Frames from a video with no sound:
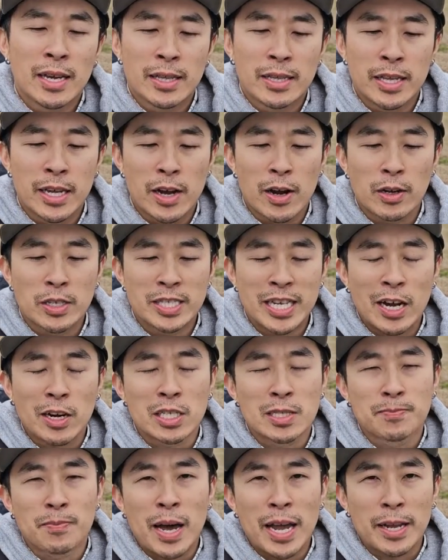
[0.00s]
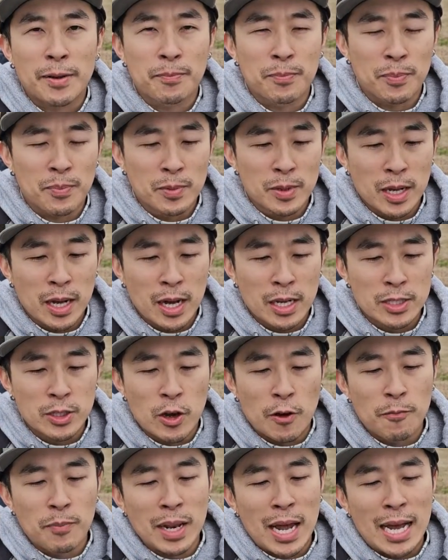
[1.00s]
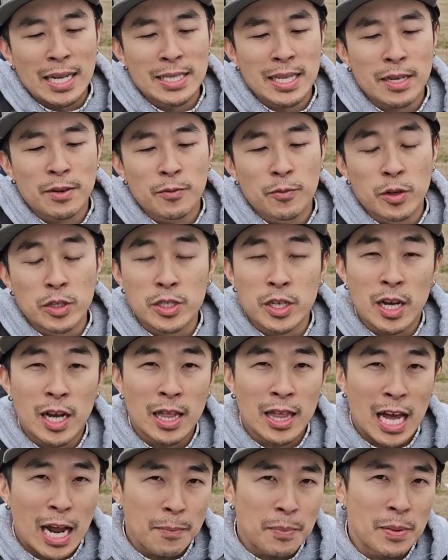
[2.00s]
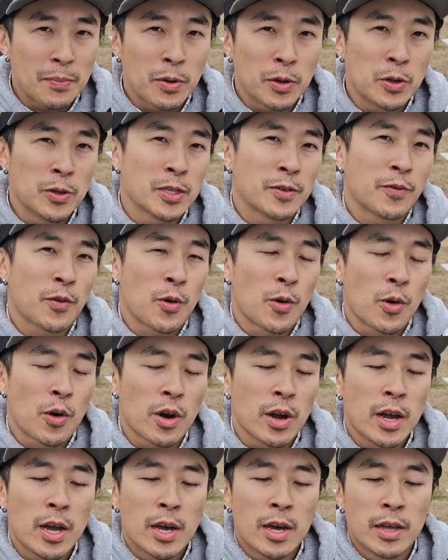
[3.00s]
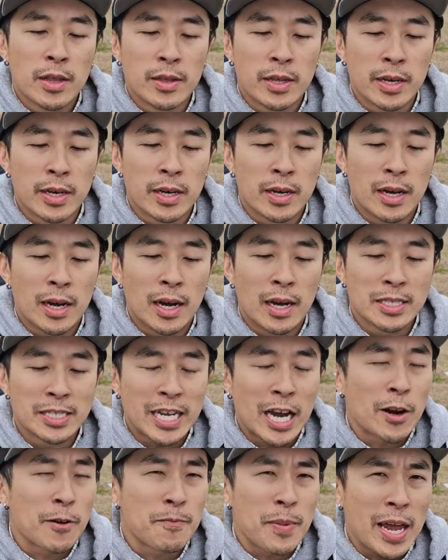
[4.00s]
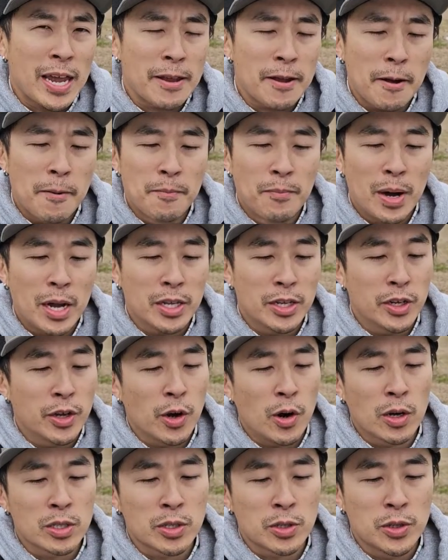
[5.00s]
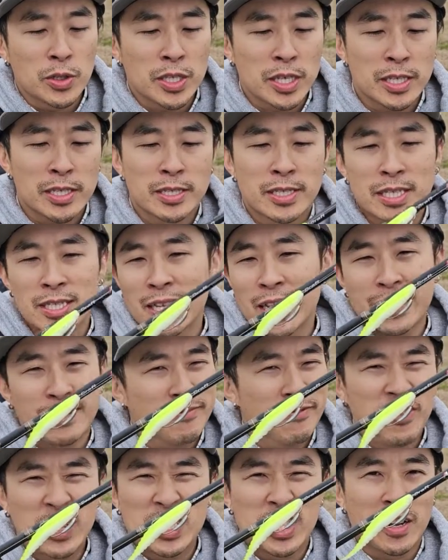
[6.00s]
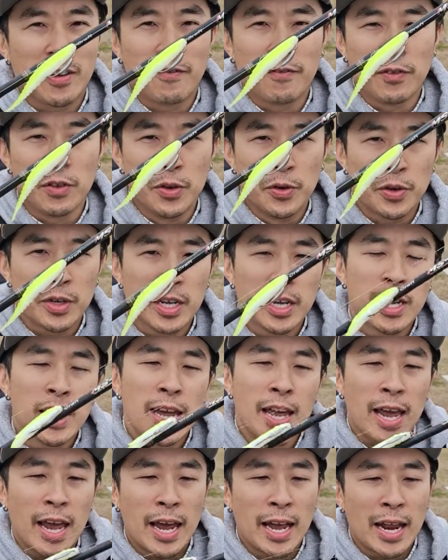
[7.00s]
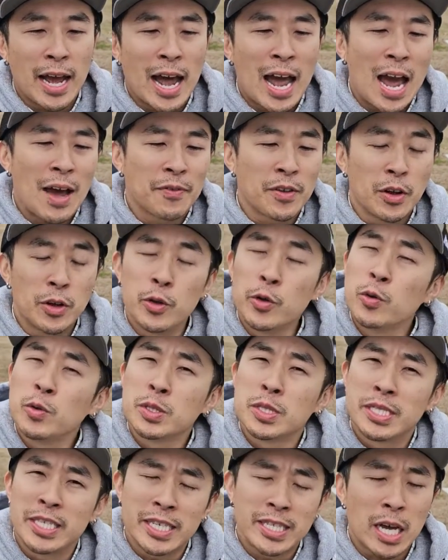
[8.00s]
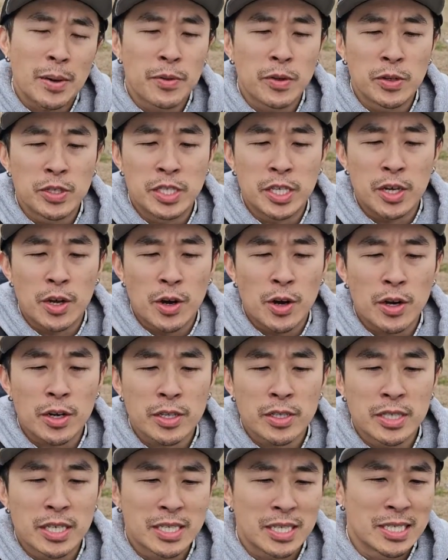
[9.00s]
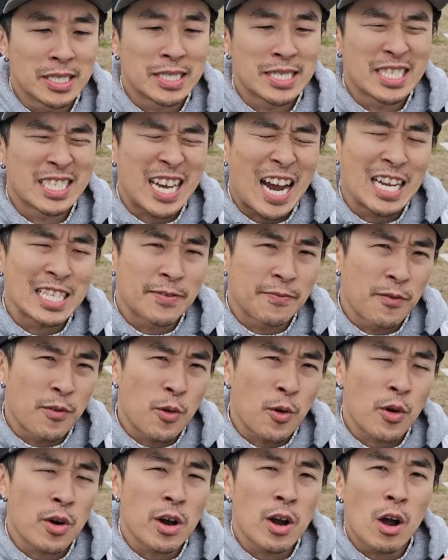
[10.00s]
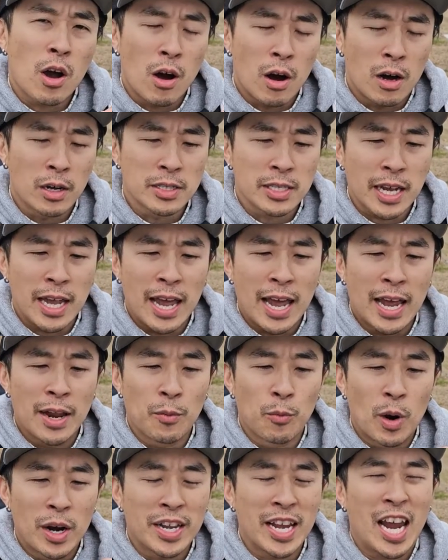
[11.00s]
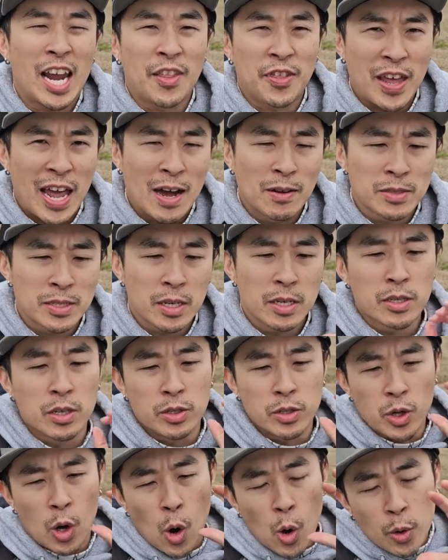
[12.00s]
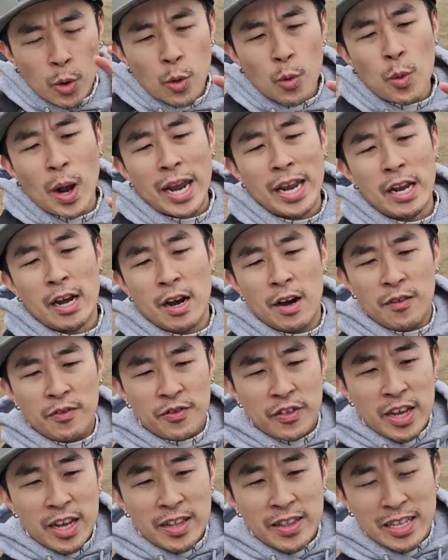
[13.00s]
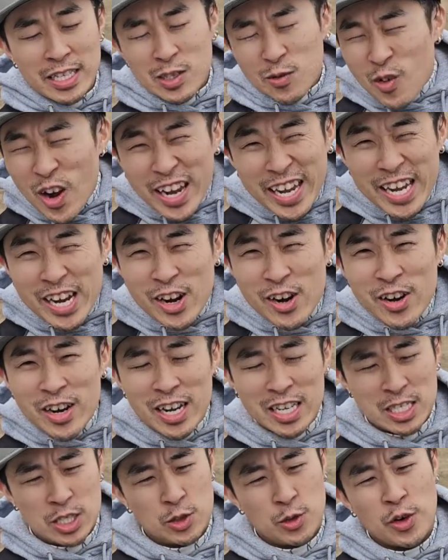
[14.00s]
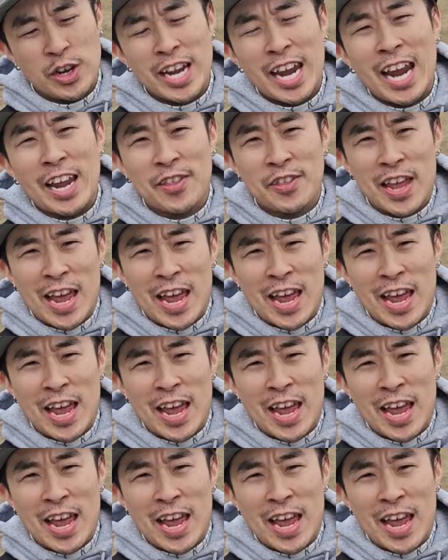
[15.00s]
their Chatterspike soft plastic, which a lot of people use for the chatterbait, but you can also use it just like fishing a fluke. And I have their new ZWG hook. This is size 4 alt and 1/8 ounce. The total weight of this rig here is 3/8